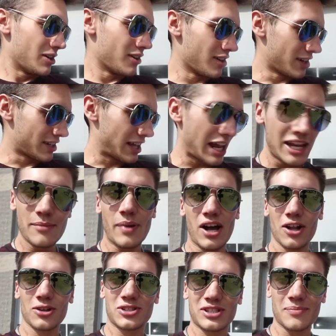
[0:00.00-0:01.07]
or a Kenny
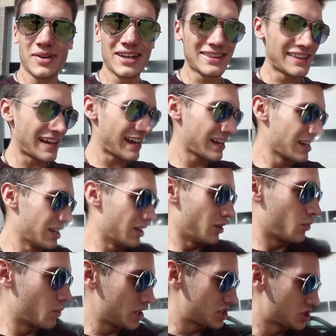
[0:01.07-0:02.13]
Bell or something like that,
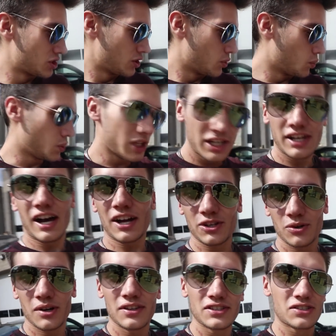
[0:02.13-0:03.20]
which we did not
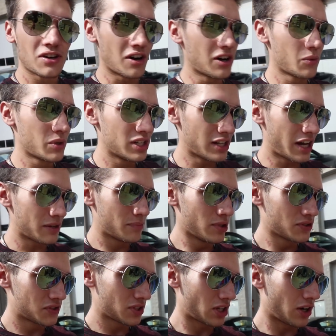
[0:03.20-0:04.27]
do on this car. We did not
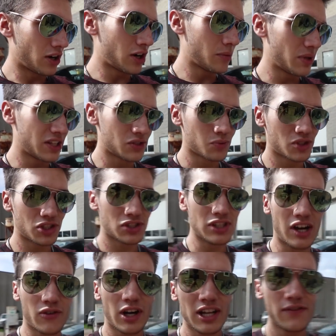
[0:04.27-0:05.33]
boost the car because we're just
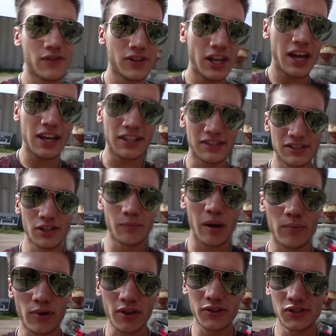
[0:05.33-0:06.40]
not ready for that. It's still
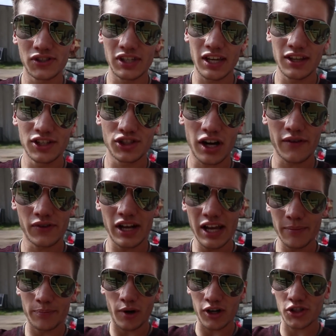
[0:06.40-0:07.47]
my brother's daily driver
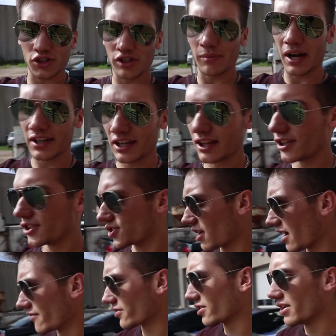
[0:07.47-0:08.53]
and partially my daily
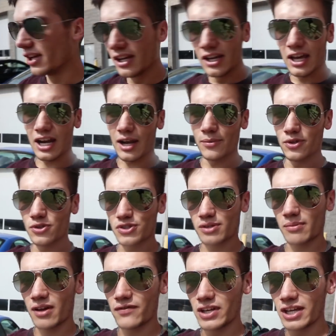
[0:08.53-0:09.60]
driver, and I use it
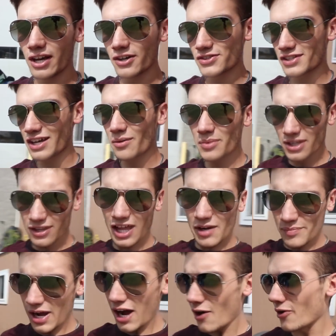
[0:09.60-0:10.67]
in my videos, and that would be a lot
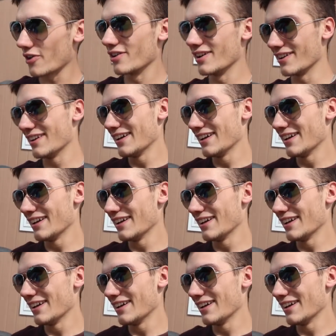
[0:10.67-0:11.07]
of power.